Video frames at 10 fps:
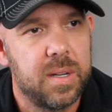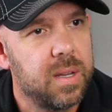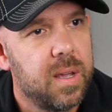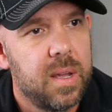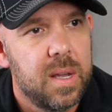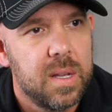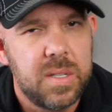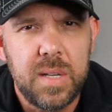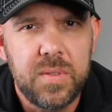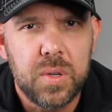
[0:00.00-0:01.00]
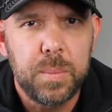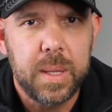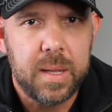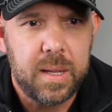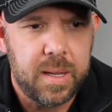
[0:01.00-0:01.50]
And Steve told
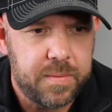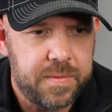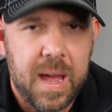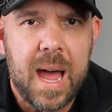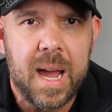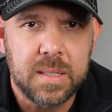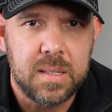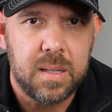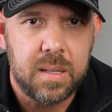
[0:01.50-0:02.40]
me that, in fact,